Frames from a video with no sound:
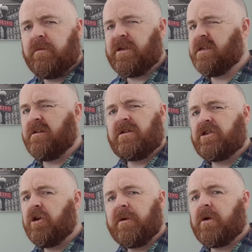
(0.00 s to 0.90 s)
Which is a
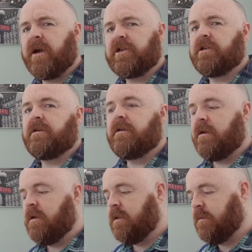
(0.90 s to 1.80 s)
stupid question,
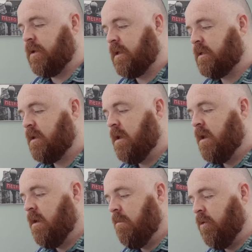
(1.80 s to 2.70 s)
to be honest,
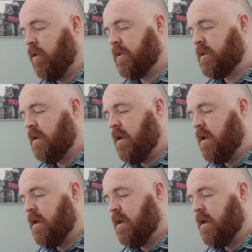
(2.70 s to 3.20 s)
but